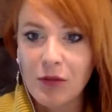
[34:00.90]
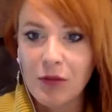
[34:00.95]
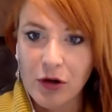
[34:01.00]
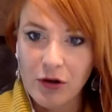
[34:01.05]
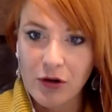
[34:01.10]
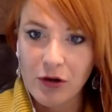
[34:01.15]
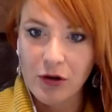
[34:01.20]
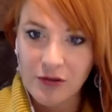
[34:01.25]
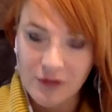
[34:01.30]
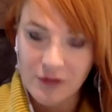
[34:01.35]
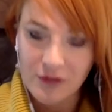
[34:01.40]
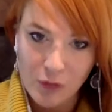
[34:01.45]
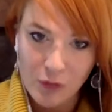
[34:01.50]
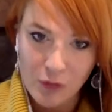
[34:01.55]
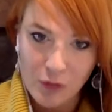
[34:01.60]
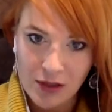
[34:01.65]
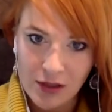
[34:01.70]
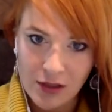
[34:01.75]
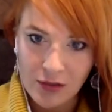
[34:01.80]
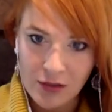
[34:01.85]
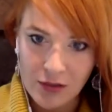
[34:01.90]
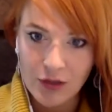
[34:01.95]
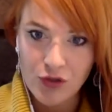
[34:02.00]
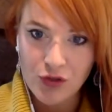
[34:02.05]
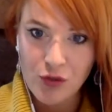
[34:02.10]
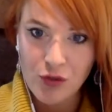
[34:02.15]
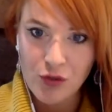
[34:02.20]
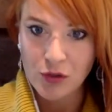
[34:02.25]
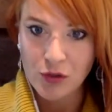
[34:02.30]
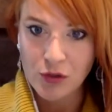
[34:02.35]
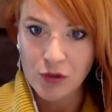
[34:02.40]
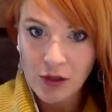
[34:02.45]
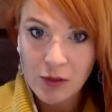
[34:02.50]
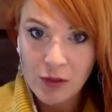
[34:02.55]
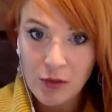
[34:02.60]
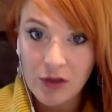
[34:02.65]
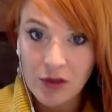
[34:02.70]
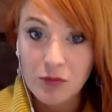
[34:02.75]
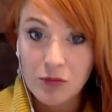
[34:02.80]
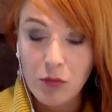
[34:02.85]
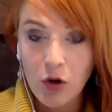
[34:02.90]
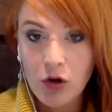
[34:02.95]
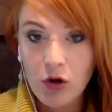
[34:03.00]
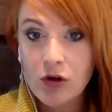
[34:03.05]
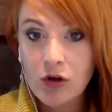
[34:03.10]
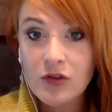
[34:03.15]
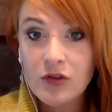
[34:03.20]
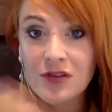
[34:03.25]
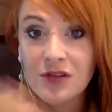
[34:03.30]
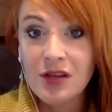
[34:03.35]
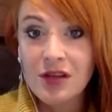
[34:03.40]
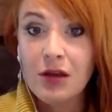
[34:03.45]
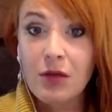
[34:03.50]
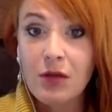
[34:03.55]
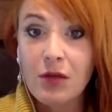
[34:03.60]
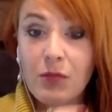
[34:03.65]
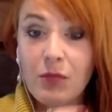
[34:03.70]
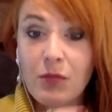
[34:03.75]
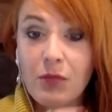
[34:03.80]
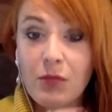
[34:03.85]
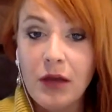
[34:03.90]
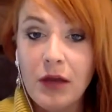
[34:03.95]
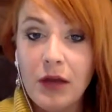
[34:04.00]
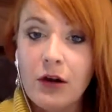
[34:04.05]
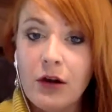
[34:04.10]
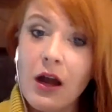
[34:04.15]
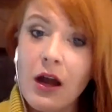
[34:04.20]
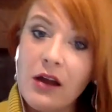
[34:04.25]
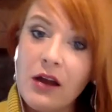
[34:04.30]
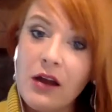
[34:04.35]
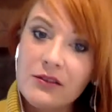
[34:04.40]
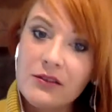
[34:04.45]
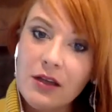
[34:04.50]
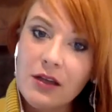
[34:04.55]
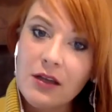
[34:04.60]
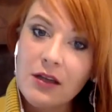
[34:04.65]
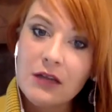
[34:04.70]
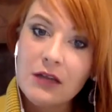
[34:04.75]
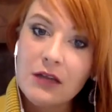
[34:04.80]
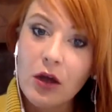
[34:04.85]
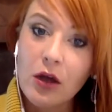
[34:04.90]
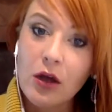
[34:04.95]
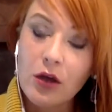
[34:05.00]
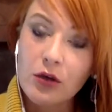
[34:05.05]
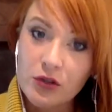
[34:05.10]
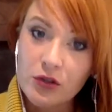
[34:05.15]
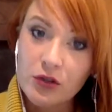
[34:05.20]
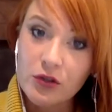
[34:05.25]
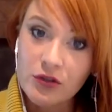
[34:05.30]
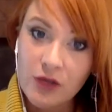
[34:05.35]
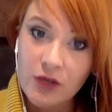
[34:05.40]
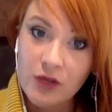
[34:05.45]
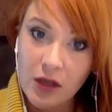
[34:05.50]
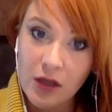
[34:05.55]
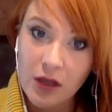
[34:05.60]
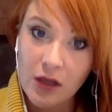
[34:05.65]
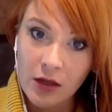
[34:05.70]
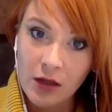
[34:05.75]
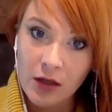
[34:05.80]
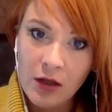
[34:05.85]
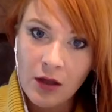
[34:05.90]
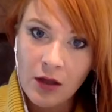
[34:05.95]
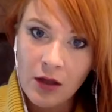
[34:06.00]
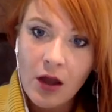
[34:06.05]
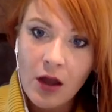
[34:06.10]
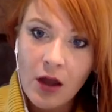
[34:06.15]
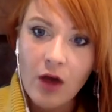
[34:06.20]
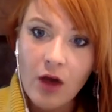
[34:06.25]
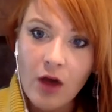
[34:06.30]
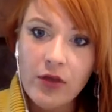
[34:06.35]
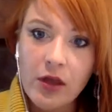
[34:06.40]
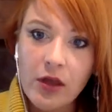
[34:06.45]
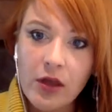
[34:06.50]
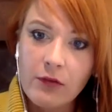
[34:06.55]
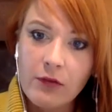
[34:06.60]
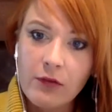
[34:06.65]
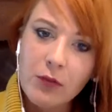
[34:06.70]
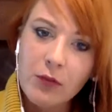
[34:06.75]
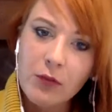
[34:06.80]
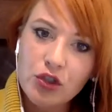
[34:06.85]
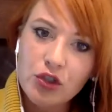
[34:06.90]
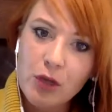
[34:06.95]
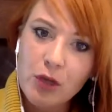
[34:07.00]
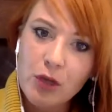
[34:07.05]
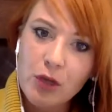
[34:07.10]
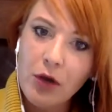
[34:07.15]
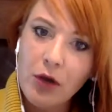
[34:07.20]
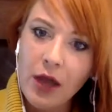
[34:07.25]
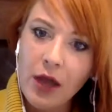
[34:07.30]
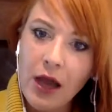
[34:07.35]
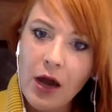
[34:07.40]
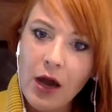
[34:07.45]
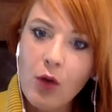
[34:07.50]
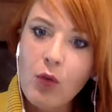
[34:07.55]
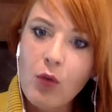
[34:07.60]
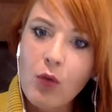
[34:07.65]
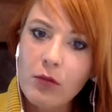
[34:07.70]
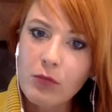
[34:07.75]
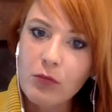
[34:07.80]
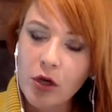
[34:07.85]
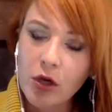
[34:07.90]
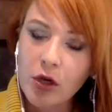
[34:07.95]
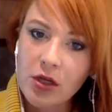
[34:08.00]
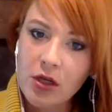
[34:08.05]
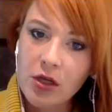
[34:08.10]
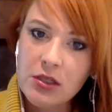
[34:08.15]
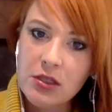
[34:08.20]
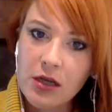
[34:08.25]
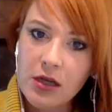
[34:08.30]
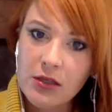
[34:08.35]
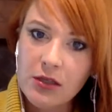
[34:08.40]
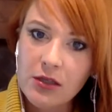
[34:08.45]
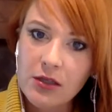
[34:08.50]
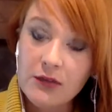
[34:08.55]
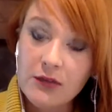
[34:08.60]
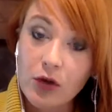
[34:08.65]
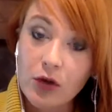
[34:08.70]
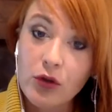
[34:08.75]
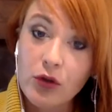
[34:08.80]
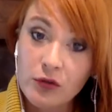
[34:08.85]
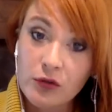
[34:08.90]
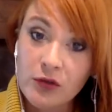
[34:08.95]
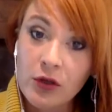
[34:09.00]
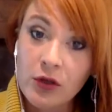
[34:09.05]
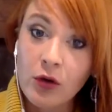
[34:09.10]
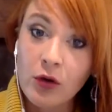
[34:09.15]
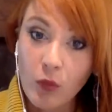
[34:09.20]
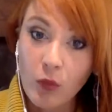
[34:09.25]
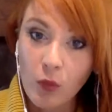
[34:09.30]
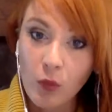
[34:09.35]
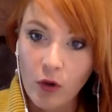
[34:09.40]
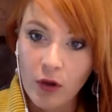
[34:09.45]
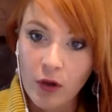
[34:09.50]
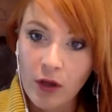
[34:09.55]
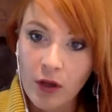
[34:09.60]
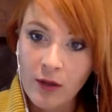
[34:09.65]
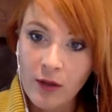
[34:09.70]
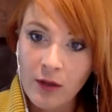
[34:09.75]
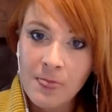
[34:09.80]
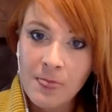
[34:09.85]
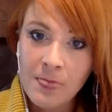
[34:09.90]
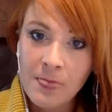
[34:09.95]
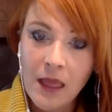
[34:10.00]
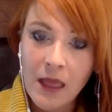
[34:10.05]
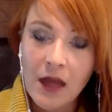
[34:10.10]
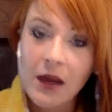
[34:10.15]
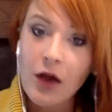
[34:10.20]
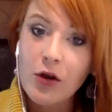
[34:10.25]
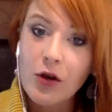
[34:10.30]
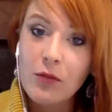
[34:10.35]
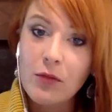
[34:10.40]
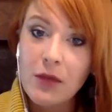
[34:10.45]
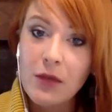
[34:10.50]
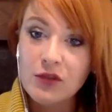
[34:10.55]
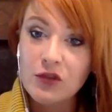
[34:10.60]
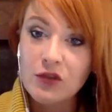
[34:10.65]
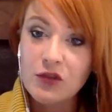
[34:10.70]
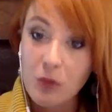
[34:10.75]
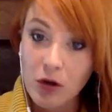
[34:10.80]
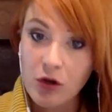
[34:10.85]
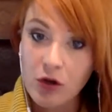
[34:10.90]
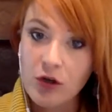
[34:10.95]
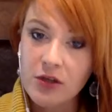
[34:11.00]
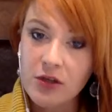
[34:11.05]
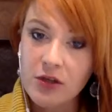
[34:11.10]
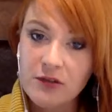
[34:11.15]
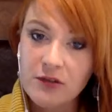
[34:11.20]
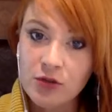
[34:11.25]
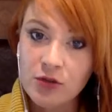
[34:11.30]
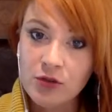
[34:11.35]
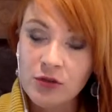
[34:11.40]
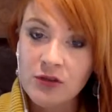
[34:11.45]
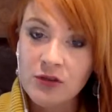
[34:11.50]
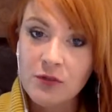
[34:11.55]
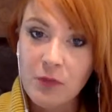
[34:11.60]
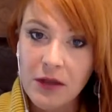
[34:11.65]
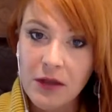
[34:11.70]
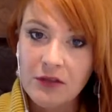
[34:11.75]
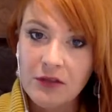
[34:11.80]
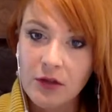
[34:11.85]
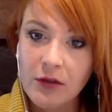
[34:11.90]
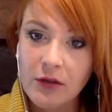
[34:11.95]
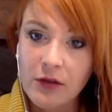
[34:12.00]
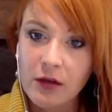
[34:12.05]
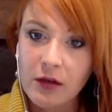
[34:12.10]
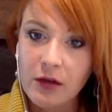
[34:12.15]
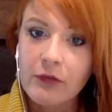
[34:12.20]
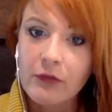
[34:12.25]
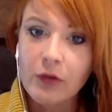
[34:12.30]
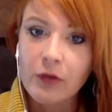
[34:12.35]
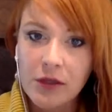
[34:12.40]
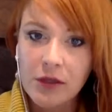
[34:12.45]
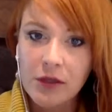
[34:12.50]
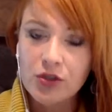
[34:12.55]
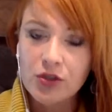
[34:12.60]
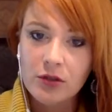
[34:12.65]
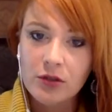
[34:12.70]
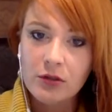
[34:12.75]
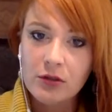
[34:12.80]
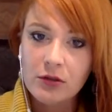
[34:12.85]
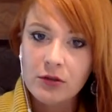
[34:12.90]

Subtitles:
marketers need more technology, what we're talking about is marketers need better access and understanding of the information about how what marketing tactics they're using are working and how to make smarter decisions based on that information.